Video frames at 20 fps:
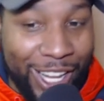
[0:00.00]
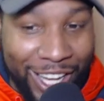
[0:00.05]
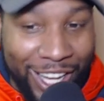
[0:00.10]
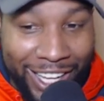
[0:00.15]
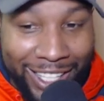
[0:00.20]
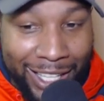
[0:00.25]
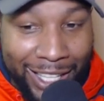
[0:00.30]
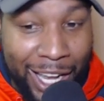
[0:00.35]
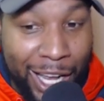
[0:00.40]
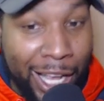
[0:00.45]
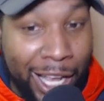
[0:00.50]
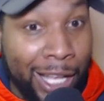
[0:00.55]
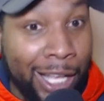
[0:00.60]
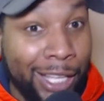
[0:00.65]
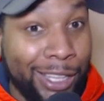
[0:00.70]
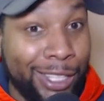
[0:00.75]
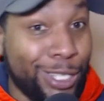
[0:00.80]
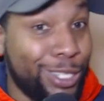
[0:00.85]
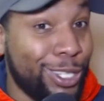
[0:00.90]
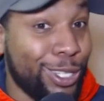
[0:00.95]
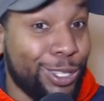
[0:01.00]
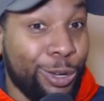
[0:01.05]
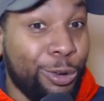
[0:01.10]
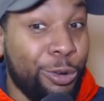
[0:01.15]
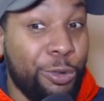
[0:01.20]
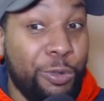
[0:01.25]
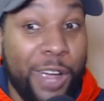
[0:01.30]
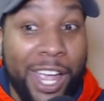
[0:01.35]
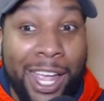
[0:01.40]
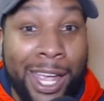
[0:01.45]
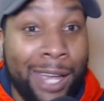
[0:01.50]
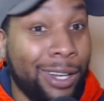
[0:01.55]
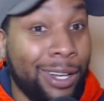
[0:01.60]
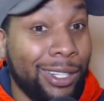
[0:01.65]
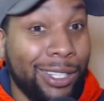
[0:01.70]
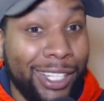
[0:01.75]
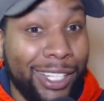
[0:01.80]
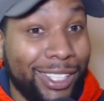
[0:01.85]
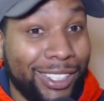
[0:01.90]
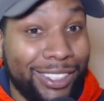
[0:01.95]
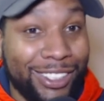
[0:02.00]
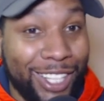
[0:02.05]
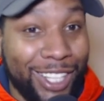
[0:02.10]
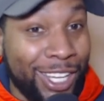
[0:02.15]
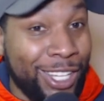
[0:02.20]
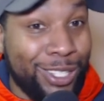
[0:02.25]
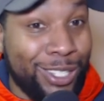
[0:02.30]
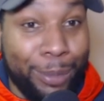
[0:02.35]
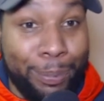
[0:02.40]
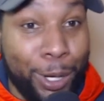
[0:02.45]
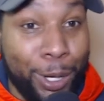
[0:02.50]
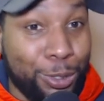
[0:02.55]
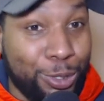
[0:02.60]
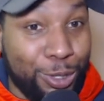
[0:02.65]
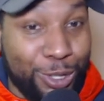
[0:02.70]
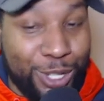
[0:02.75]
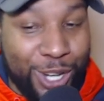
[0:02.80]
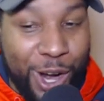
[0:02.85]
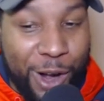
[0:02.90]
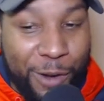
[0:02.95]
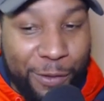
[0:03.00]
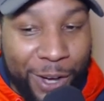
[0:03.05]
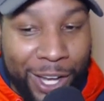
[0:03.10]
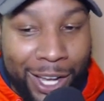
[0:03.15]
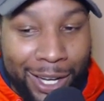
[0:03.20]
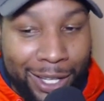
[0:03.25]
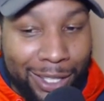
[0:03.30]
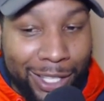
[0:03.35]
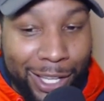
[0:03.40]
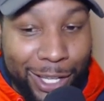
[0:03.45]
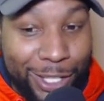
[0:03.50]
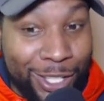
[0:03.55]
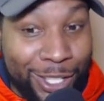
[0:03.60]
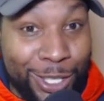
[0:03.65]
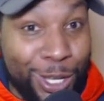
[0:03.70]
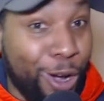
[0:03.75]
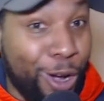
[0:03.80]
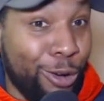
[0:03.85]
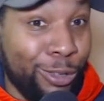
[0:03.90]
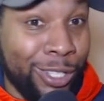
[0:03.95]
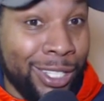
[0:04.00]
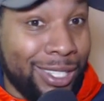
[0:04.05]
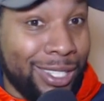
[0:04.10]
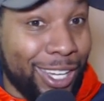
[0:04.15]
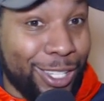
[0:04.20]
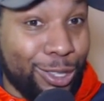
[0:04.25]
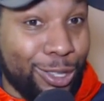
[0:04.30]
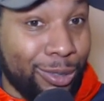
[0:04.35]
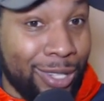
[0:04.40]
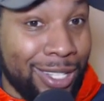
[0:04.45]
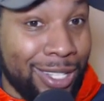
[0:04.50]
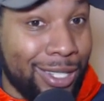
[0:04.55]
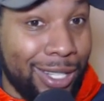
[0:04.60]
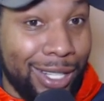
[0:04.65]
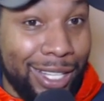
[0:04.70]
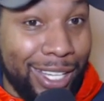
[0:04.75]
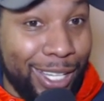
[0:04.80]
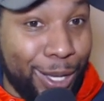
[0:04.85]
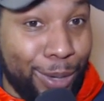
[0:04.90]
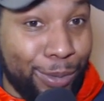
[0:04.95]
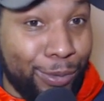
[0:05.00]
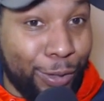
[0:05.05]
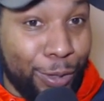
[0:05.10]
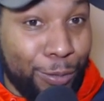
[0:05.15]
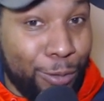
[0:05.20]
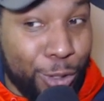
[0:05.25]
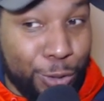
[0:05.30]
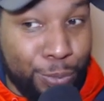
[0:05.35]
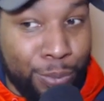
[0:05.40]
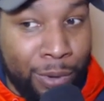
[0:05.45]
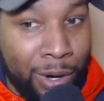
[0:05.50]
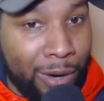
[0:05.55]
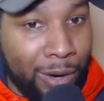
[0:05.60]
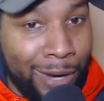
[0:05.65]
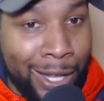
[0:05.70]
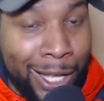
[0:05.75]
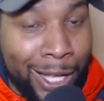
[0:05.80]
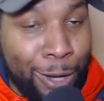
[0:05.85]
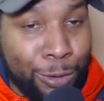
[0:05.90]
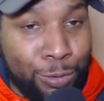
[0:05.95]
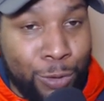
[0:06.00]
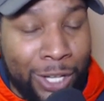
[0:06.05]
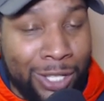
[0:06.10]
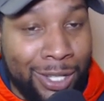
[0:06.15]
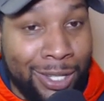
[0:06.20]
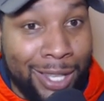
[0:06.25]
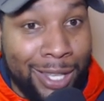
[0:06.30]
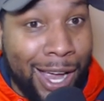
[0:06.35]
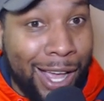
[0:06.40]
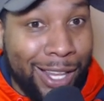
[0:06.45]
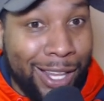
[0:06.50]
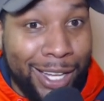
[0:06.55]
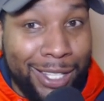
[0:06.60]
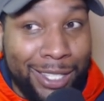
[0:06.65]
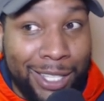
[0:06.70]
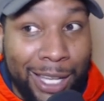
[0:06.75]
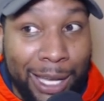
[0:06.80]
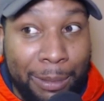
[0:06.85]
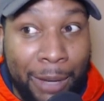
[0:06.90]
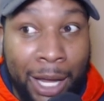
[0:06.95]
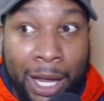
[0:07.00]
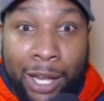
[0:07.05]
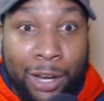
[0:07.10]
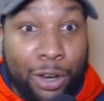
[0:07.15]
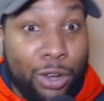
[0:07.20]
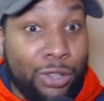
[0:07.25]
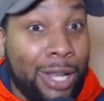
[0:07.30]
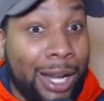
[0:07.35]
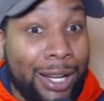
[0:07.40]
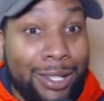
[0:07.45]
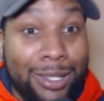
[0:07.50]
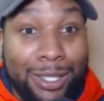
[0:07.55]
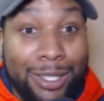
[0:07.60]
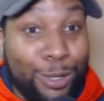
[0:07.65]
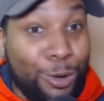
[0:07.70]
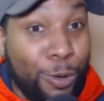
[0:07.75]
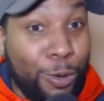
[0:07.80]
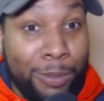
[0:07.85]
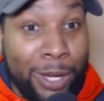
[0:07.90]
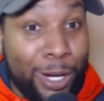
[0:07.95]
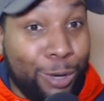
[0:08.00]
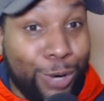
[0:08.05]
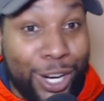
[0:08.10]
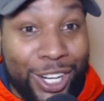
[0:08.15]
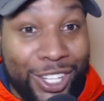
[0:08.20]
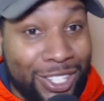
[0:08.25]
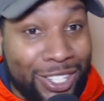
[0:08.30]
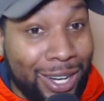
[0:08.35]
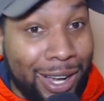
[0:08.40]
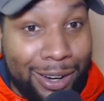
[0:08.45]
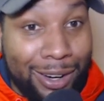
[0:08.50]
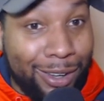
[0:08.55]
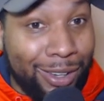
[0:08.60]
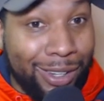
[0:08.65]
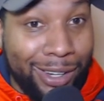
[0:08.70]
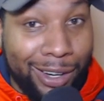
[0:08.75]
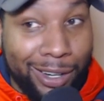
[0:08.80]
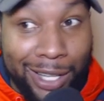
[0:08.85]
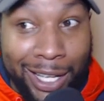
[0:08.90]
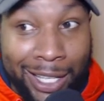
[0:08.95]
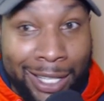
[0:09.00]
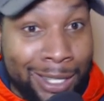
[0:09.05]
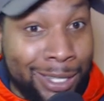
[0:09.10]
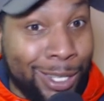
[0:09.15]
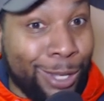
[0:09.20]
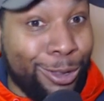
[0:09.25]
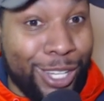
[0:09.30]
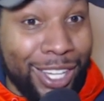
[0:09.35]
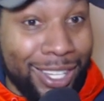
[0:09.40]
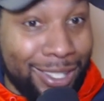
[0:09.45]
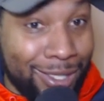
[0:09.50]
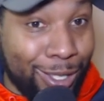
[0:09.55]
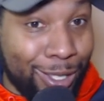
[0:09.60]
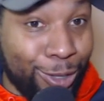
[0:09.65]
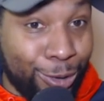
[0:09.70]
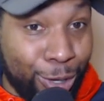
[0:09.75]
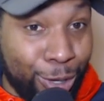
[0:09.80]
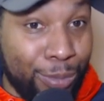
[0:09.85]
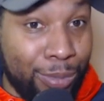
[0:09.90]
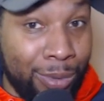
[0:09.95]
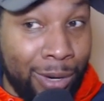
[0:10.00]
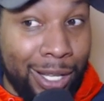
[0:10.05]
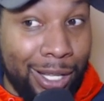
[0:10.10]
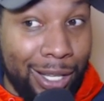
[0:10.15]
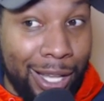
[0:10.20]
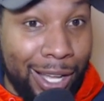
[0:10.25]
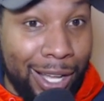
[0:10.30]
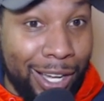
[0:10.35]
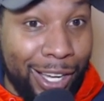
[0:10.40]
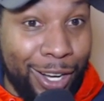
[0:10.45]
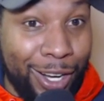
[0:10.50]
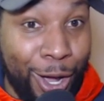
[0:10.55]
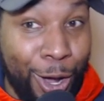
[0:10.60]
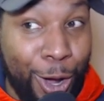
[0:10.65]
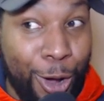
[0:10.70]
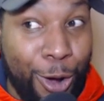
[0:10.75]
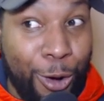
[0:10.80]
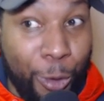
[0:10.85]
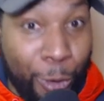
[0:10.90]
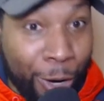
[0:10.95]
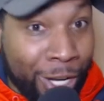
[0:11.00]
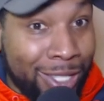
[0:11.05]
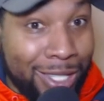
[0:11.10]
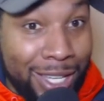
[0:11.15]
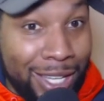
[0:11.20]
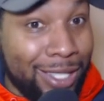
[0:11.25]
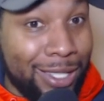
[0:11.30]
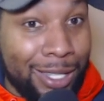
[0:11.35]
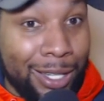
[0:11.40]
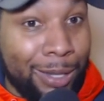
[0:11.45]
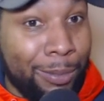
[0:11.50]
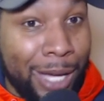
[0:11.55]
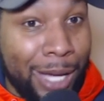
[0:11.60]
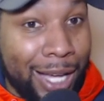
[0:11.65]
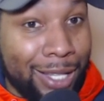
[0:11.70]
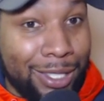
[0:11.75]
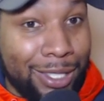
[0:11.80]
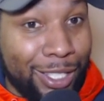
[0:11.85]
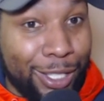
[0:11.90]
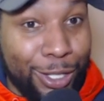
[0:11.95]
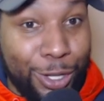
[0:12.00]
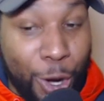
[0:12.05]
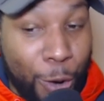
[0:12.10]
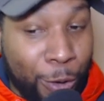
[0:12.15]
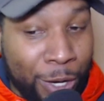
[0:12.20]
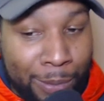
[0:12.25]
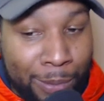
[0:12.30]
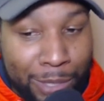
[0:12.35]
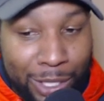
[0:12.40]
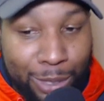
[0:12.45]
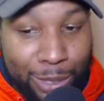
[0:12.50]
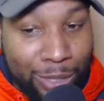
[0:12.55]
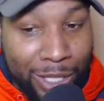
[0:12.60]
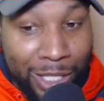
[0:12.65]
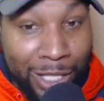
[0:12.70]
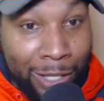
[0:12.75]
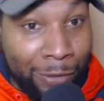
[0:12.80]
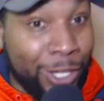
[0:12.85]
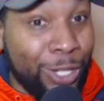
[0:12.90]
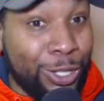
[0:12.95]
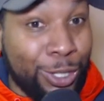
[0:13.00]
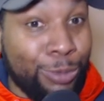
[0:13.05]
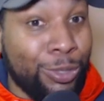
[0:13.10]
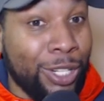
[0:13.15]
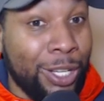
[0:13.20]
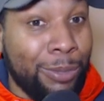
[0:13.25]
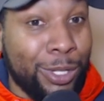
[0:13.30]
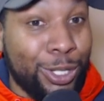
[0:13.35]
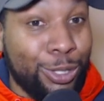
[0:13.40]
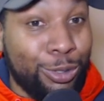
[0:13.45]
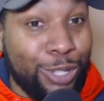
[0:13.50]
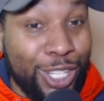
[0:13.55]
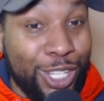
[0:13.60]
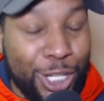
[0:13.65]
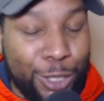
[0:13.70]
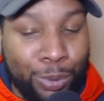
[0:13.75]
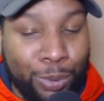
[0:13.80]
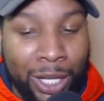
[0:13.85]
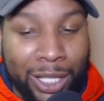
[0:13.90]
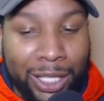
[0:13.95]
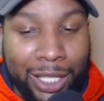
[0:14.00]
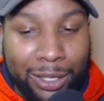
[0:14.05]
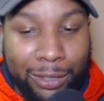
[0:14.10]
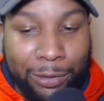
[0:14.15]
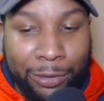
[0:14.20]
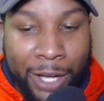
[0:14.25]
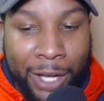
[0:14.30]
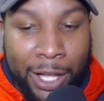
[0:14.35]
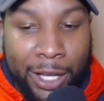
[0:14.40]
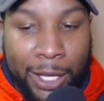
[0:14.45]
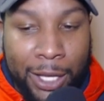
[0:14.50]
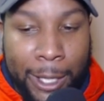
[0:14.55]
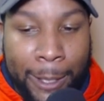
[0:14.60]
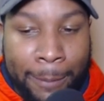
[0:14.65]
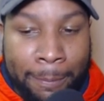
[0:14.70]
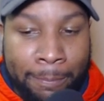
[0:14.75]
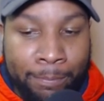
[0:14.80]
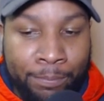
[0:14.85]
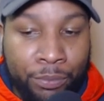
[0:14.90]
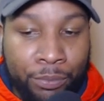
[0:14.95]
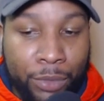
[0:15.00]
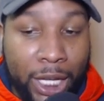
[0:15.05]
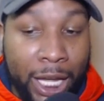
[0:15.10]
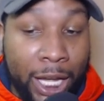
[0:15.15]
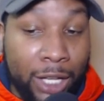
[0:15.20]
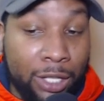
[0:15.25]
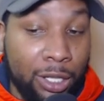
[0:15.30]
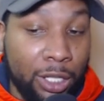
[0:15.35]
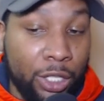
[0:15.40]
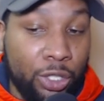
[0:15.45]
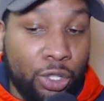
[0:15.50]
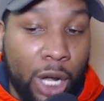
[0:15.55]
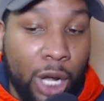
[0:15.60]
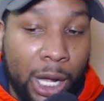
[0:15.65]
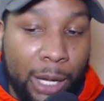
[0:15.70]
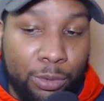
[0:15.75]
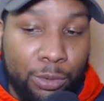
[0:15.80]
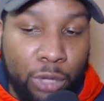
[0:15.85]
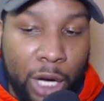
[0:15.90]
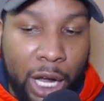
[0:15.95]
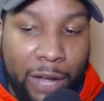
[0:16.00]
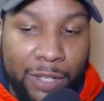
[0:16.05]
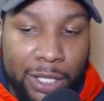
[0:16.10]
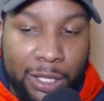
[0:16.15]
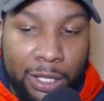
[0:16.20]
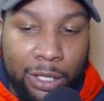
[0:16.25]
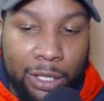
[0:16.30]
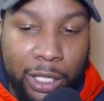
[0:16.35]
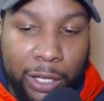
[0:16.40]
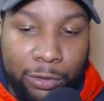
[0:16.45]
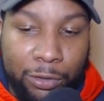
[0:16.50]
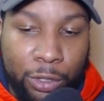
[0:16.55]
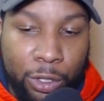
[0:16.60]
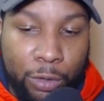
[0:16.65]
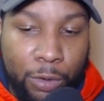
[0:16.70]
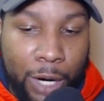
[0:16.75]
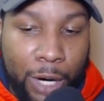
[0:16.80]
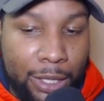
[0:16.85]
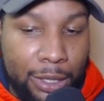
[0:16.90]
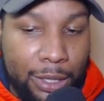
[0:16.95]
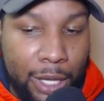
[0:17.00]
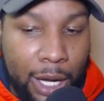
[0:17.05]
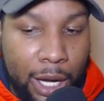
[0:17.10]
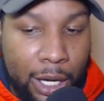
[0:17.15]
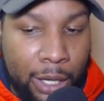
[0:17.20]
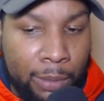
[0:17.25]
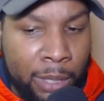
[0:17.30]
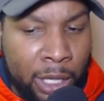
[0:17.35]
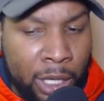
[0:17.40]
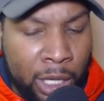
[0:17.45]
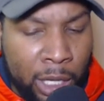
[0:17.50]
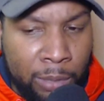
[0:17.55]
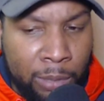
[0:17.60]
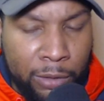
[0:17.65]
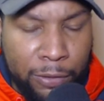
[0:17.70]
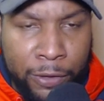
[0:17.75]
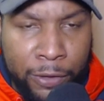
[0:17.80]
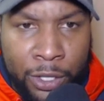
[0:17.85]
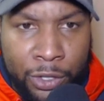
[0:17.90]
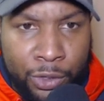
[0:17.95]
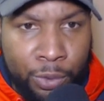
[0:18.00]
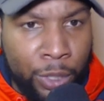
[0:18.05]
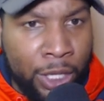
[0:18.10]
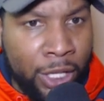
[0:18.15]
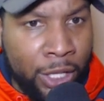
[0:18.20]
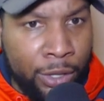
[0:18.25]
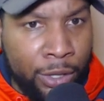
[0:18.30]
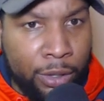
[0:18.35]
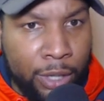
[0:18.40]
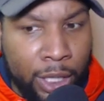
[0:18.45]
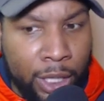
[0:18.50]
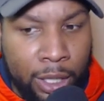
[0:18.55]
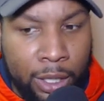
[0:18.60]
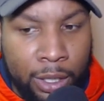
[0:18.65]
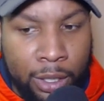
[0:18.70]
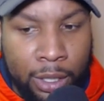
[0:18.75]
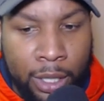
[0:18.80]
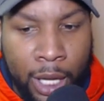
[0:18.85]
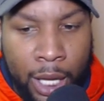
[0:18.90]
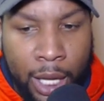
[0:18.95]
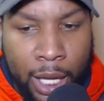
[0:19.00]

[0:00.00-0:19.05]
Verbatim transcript: like this is who analytics like he's the poster child for analytics because he only takes threes and layups for the most part, right? Like I was watching his highlight tape. There's not a single mid-range shot on there. Like he's either getting to the three-point line or he's getting to the basket. No in between. If he's shooting in between, he's probably at the foul line excellent job driving to the left or the right side and being able to finish with either hand.